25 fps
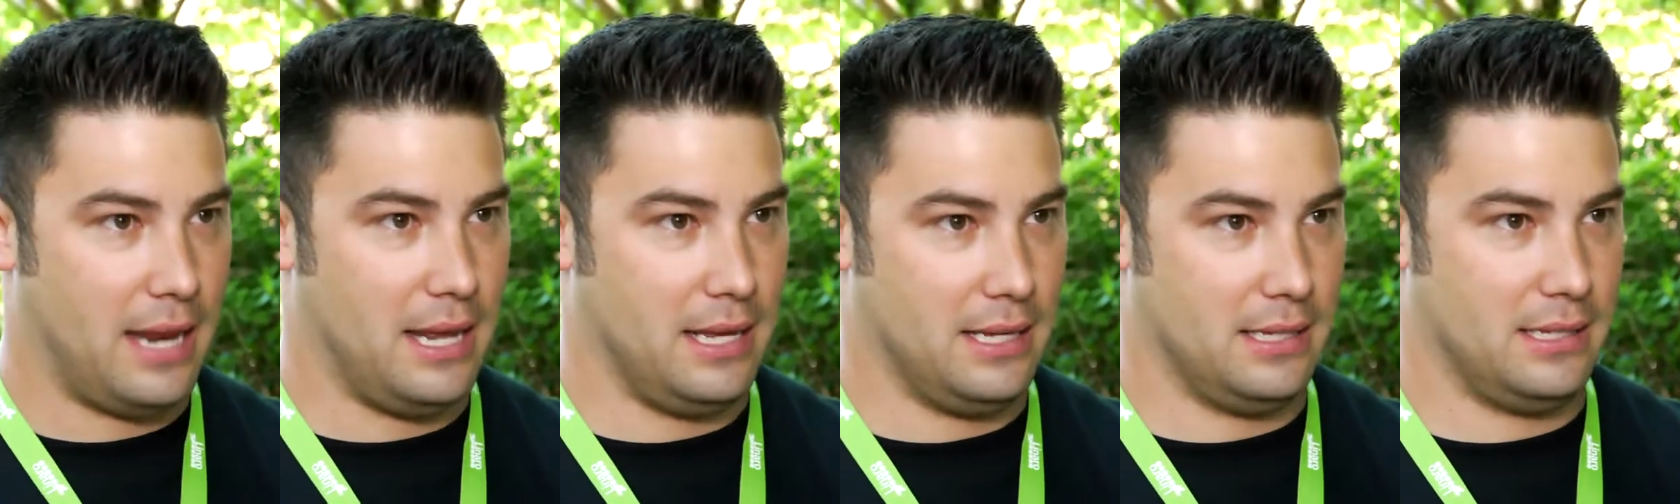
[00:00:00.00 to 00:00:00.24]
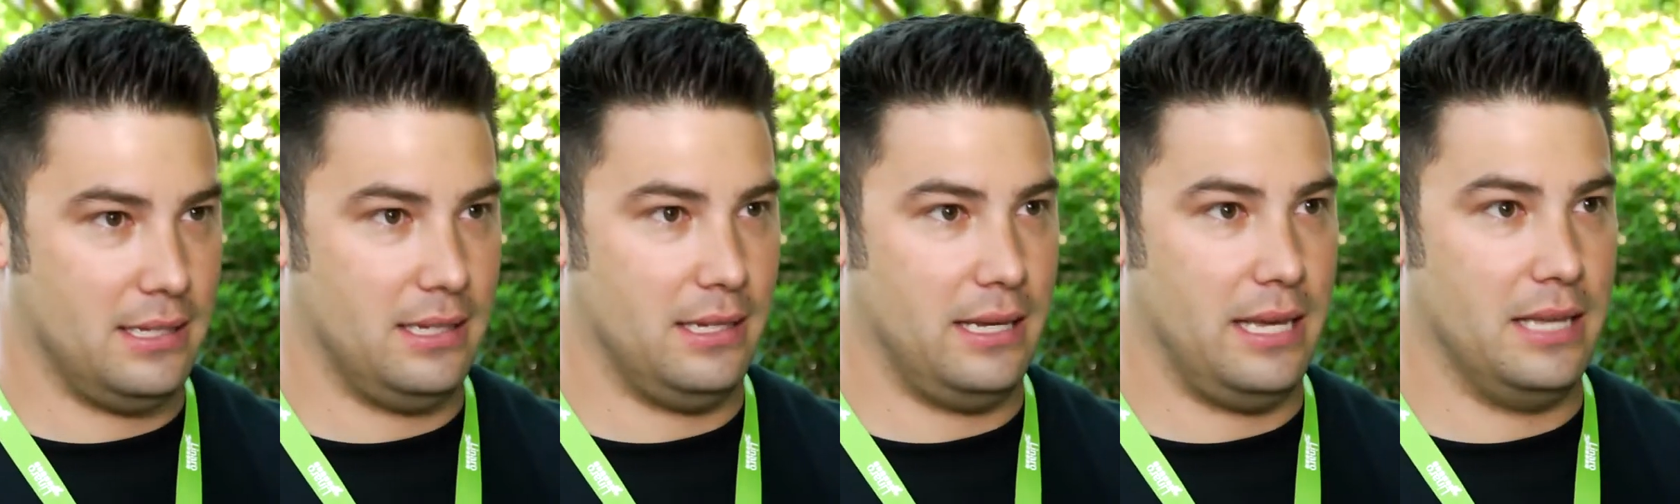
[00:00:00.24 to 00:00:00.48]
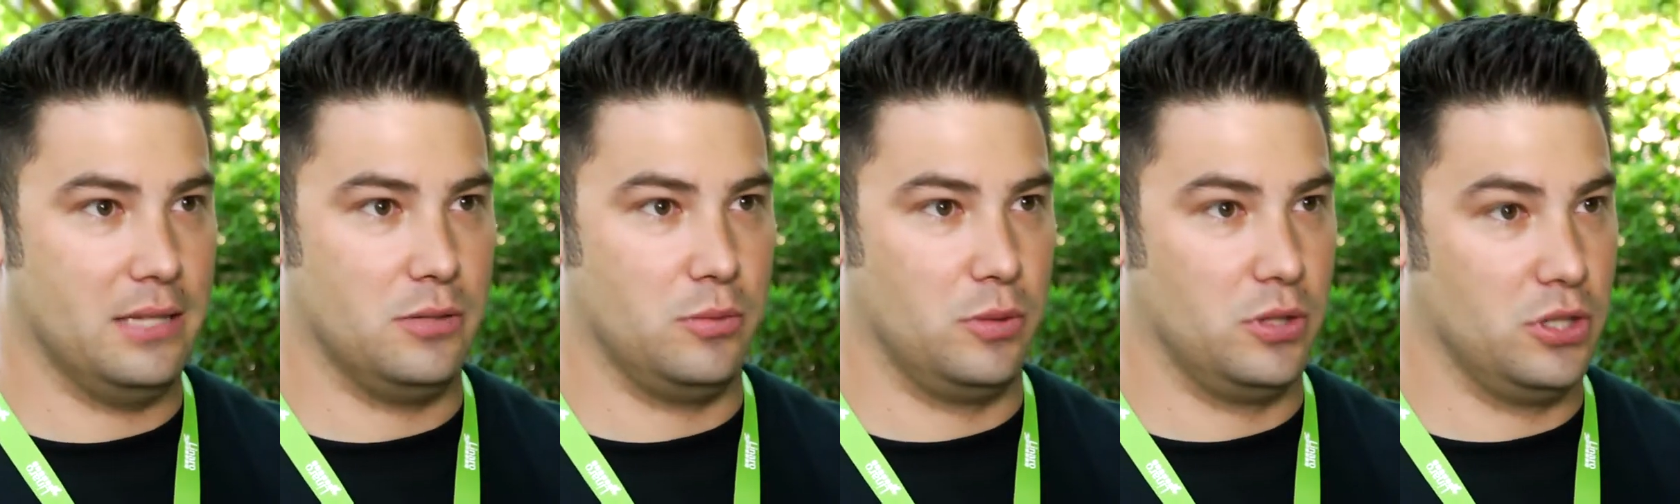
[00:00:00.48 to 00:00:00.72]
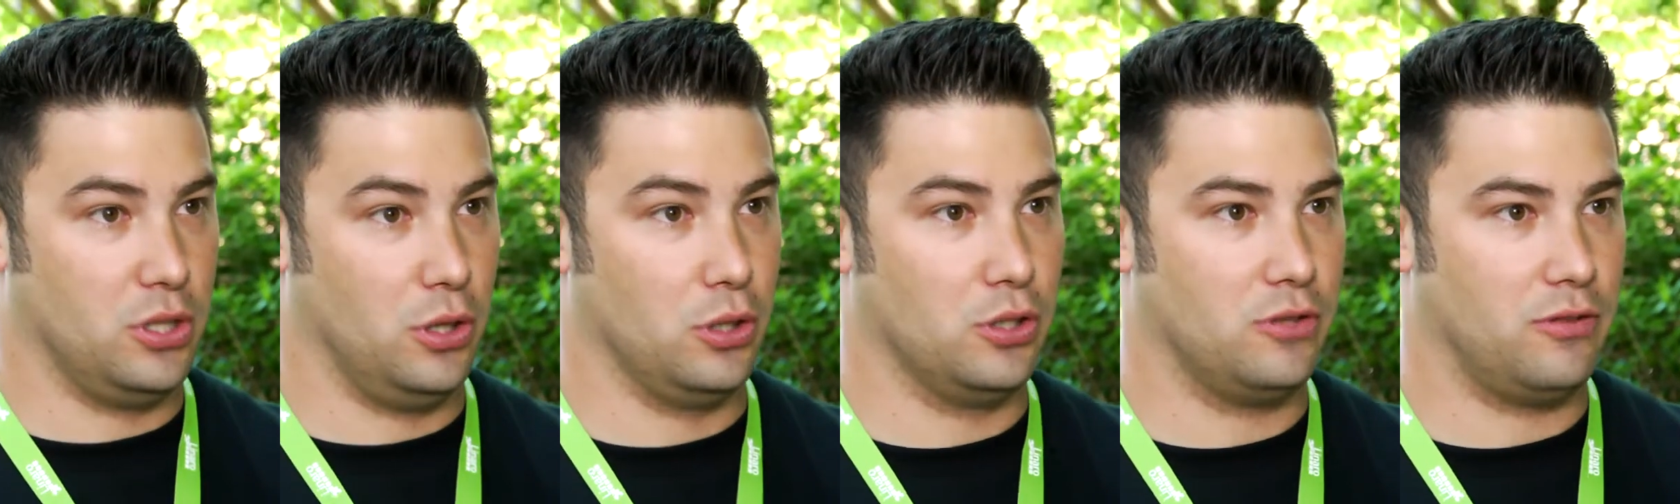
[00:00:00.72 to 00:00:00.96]
his
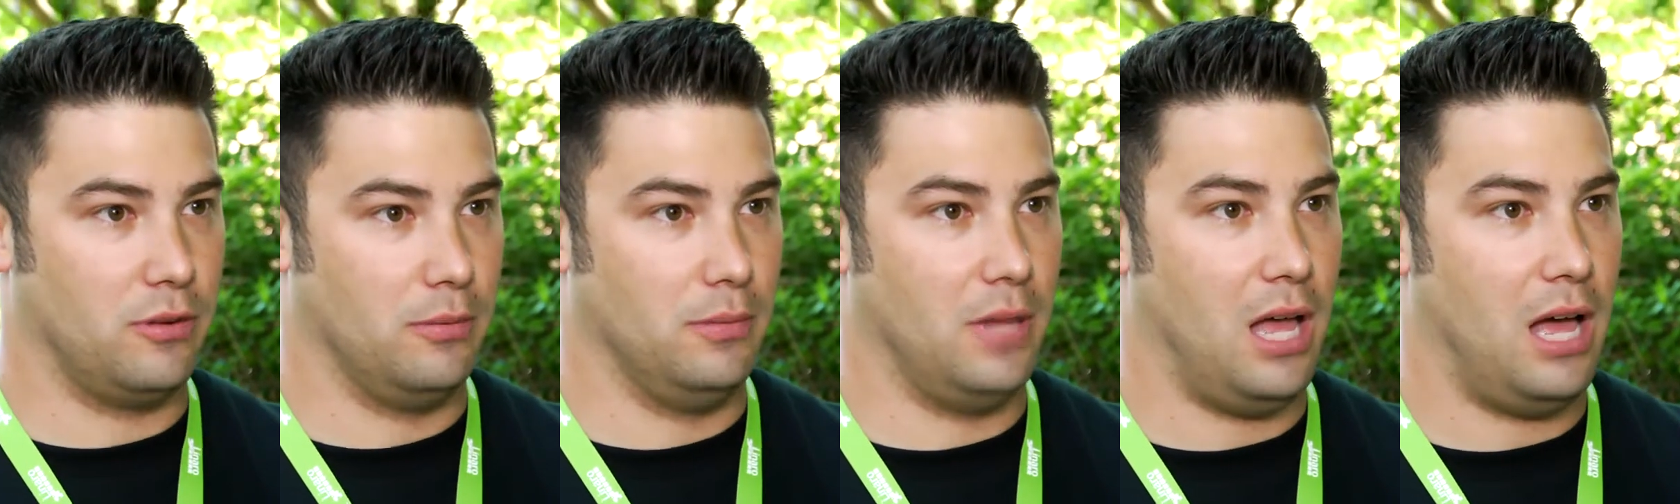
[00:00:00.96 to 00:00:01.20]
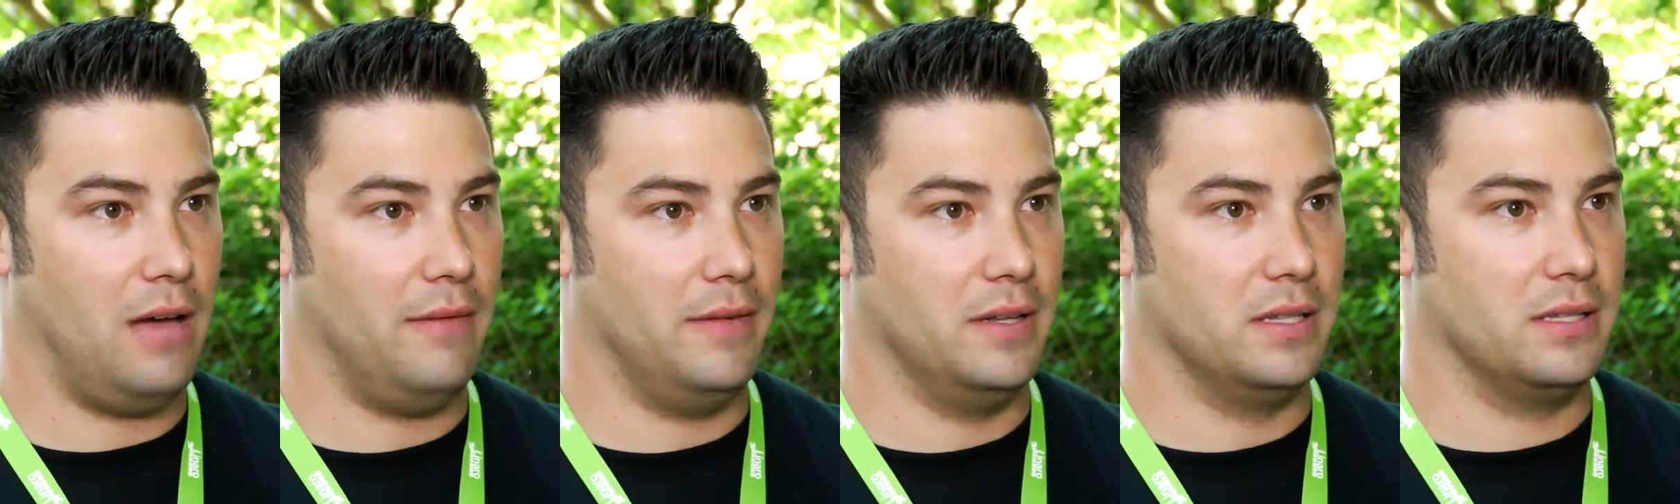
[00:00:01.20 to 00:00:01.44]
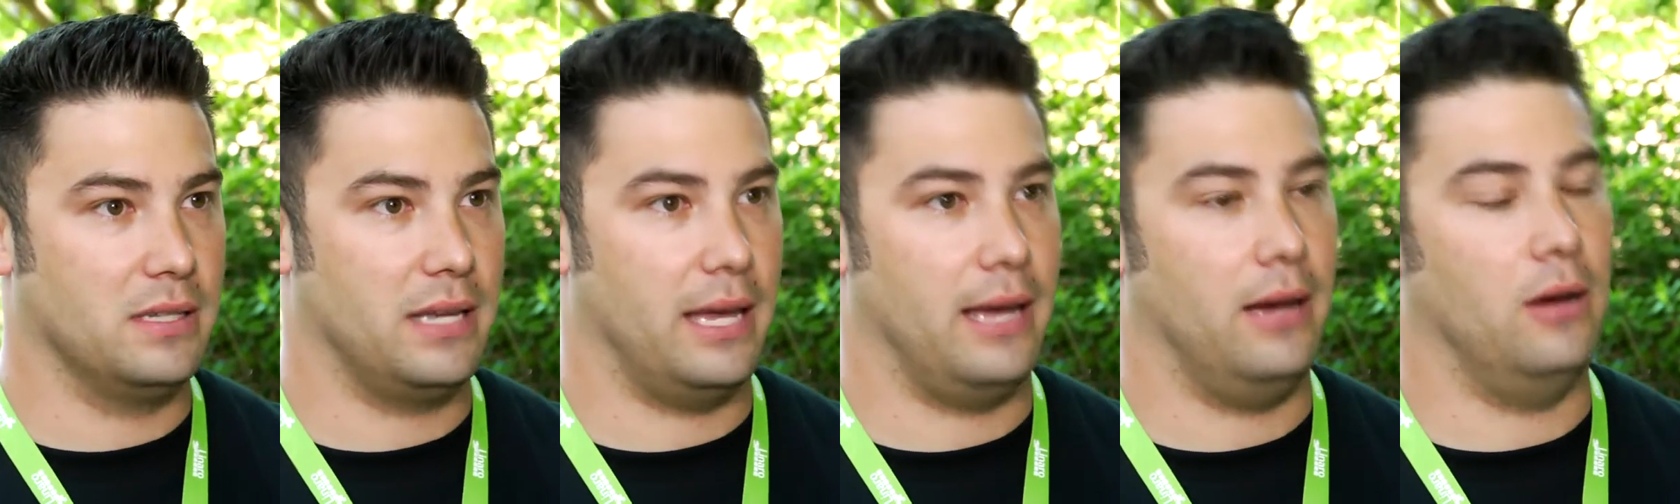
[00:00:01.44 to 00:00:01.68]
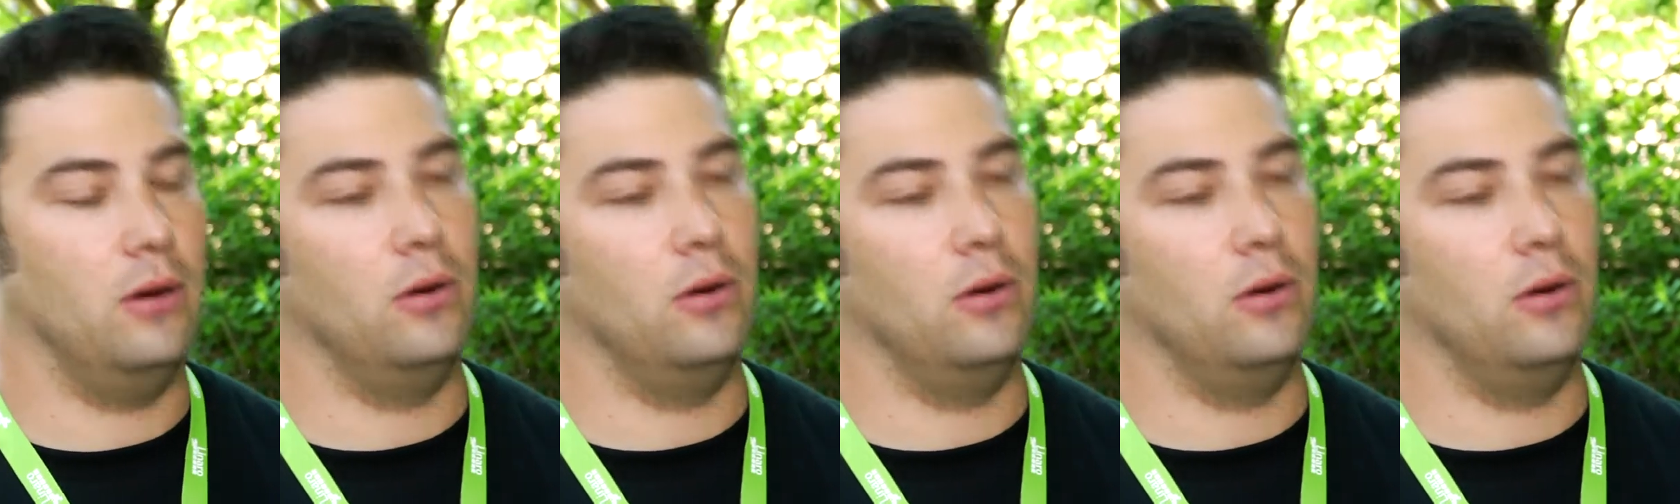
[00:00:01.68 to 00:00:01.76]
results from Lava and say,